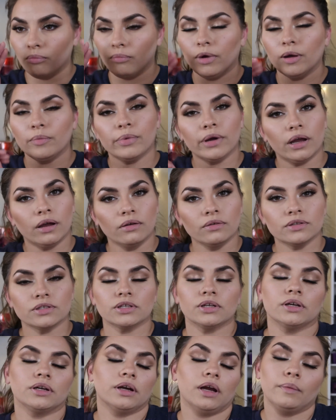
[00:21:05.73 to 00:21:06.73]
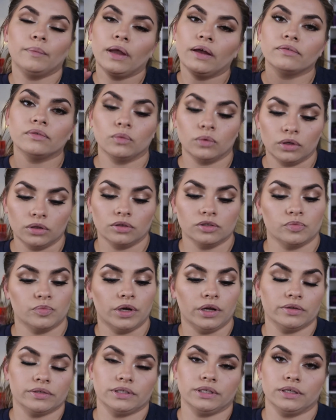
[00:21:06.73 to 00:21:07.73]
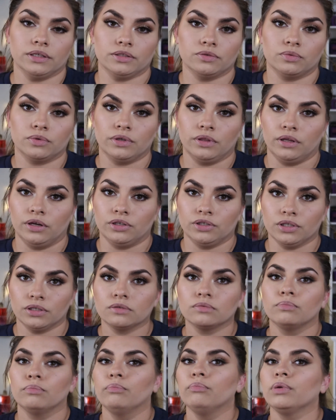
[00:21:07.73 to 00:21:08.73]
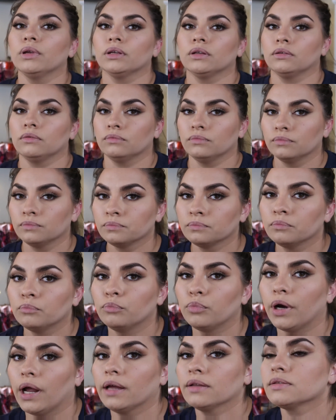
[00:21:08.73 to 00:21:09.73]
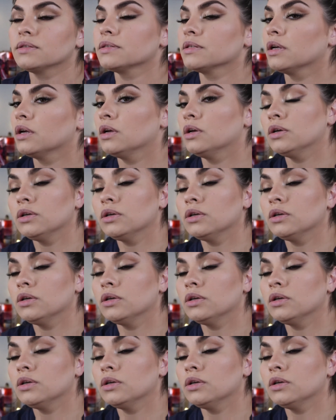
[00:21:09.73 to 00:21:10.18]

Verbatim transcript: my brows are, I'm having one of those brows days when they're just being brats.